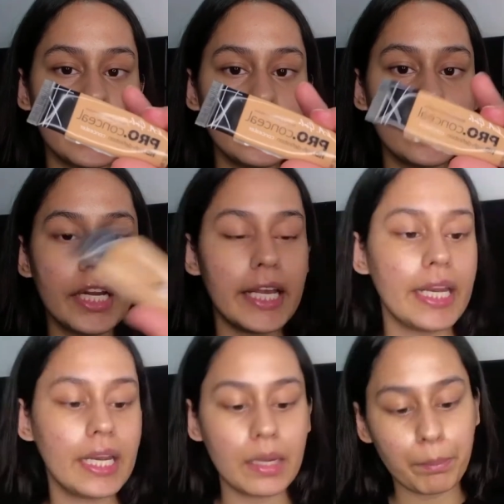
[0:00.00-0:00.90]

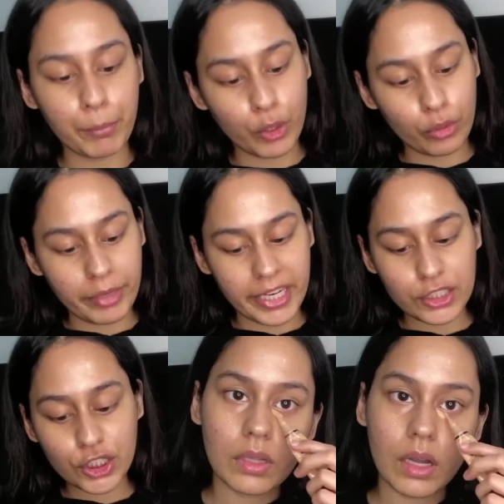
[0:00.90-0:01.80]
in Pure
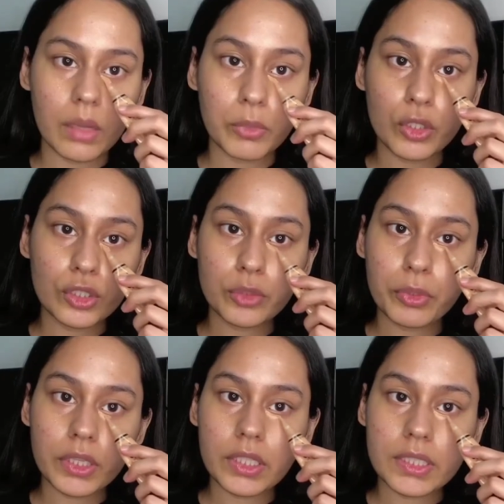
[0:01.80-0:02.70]
Beige. I'm going to put
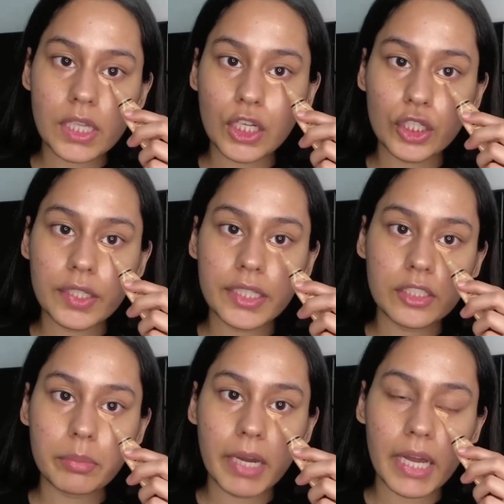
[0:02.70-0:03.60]
this underneath
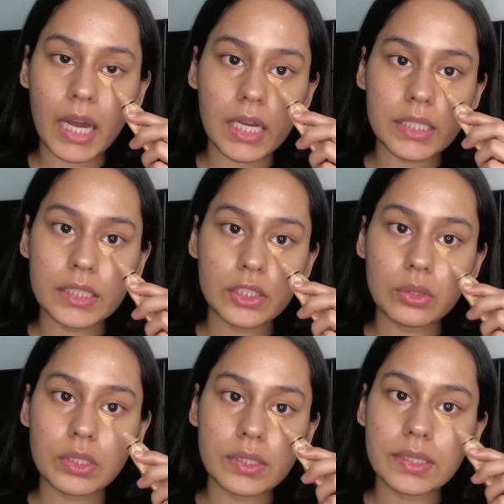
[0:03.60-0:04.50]
my eyes to
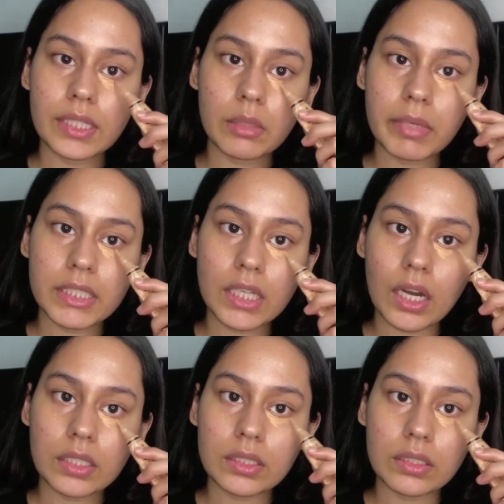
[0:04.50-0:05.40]
conceal my dark
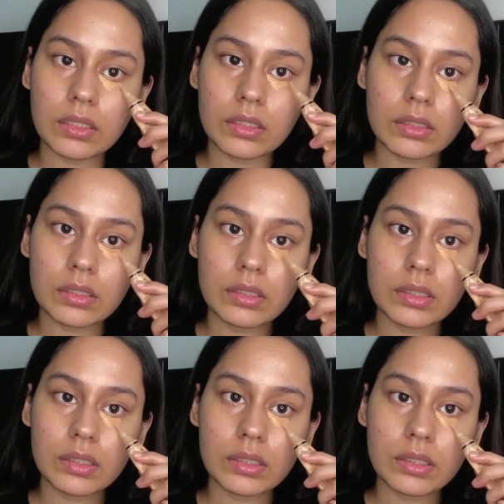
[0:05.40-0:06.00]
circles.